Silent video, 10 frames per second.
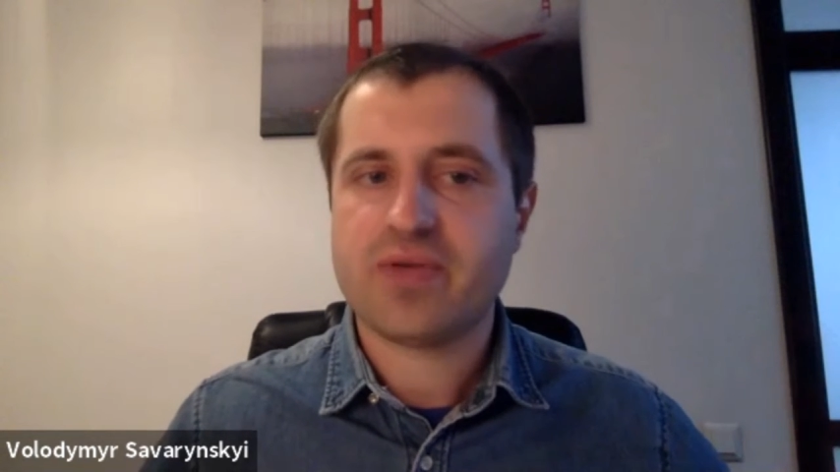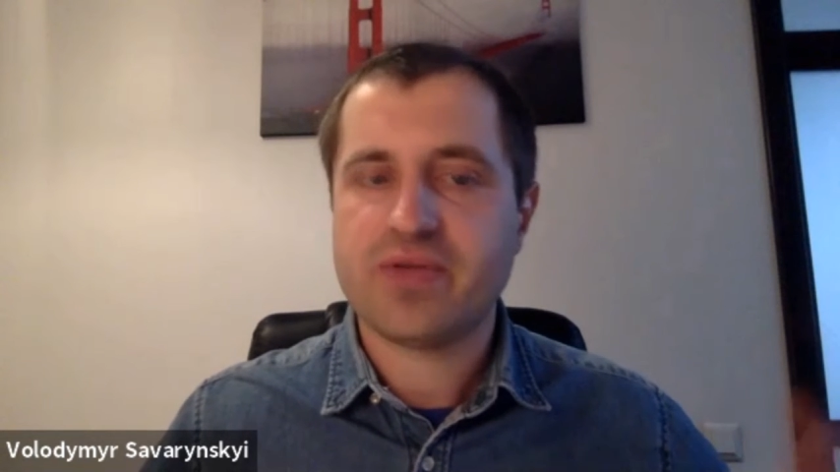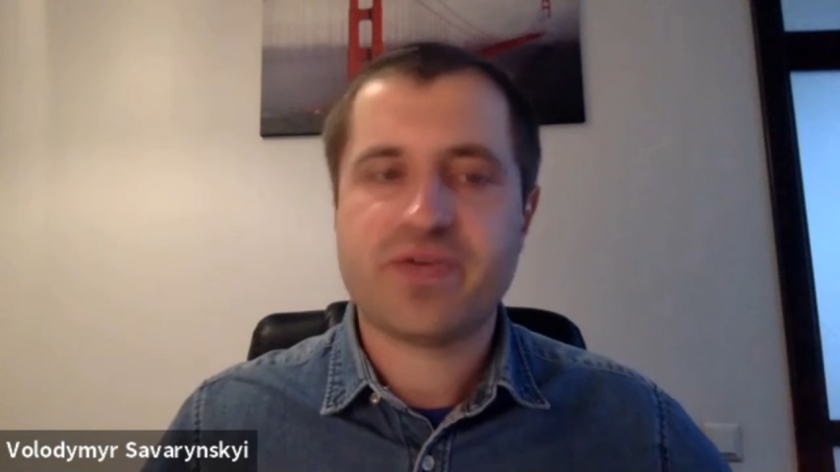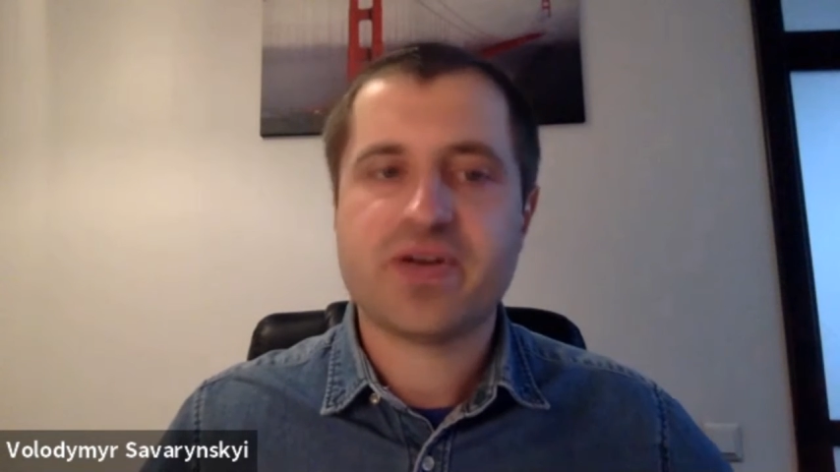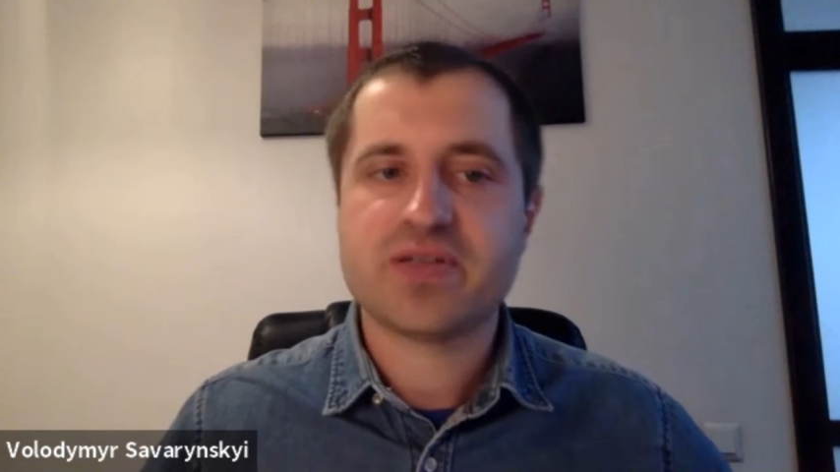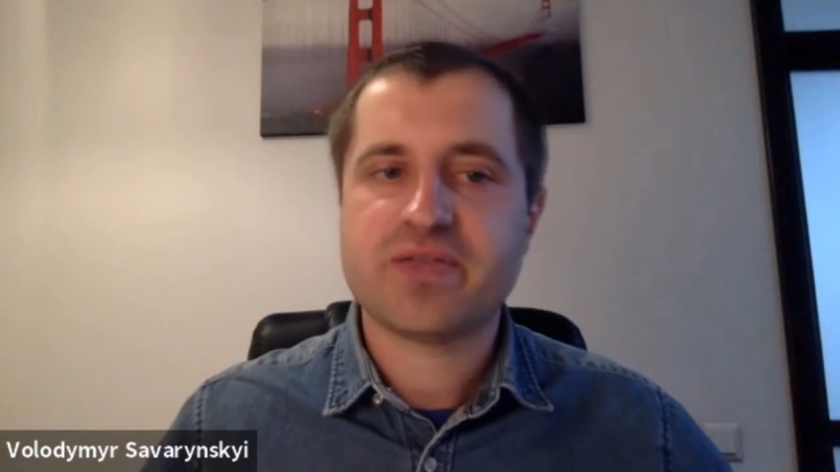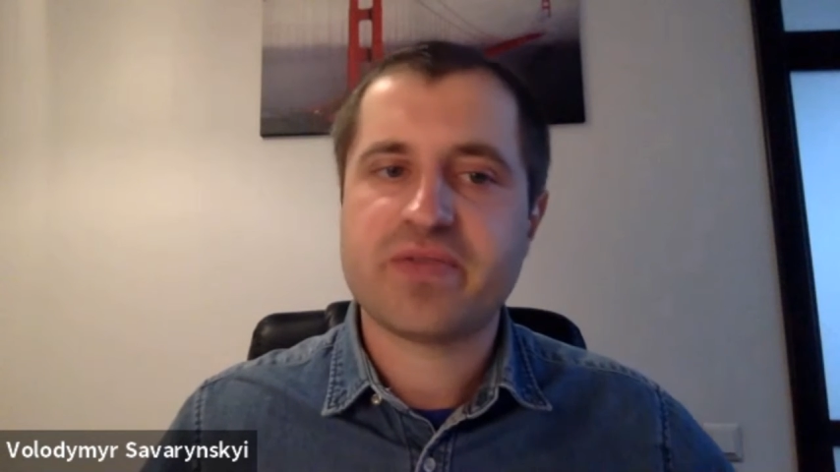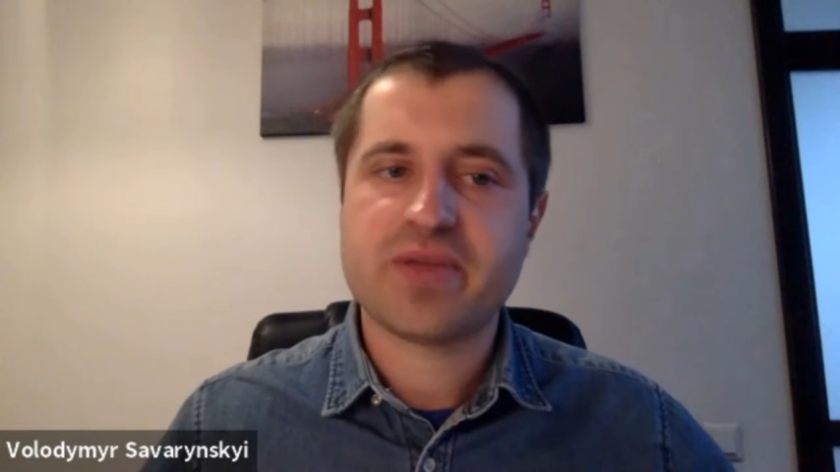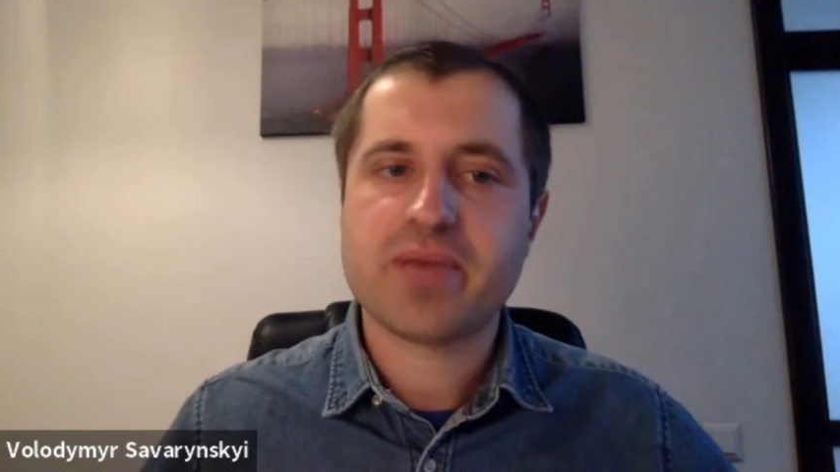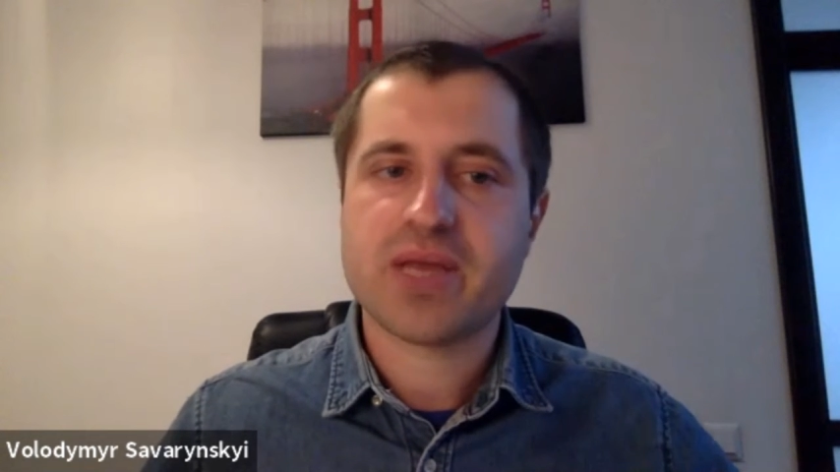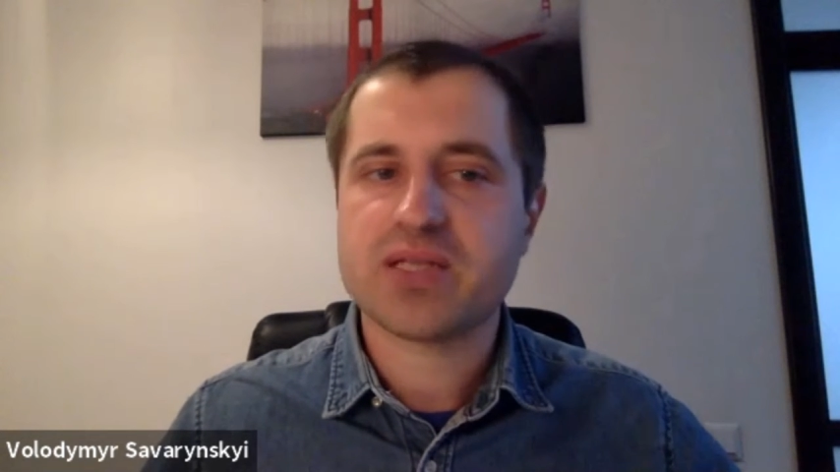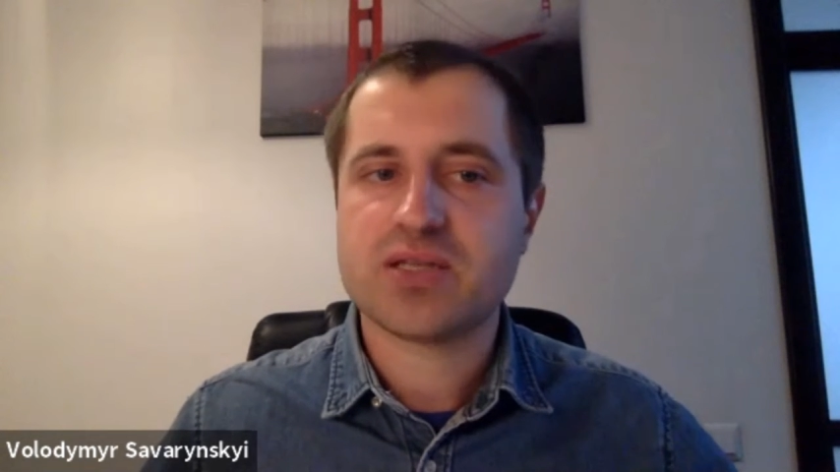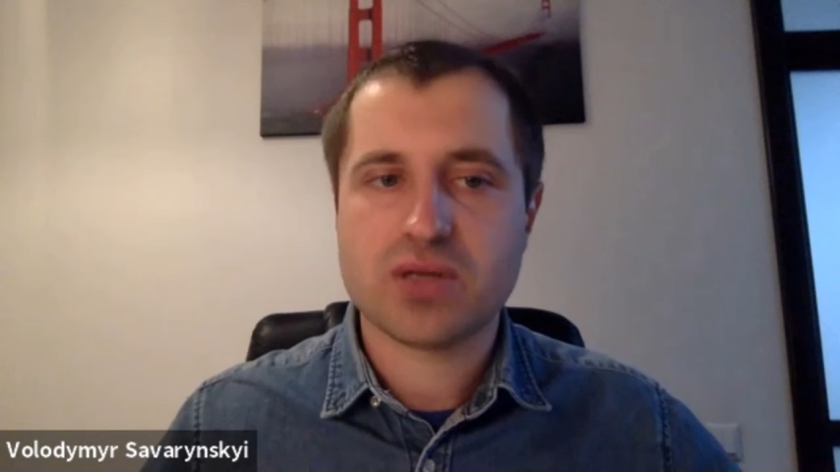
the first 3 minutes,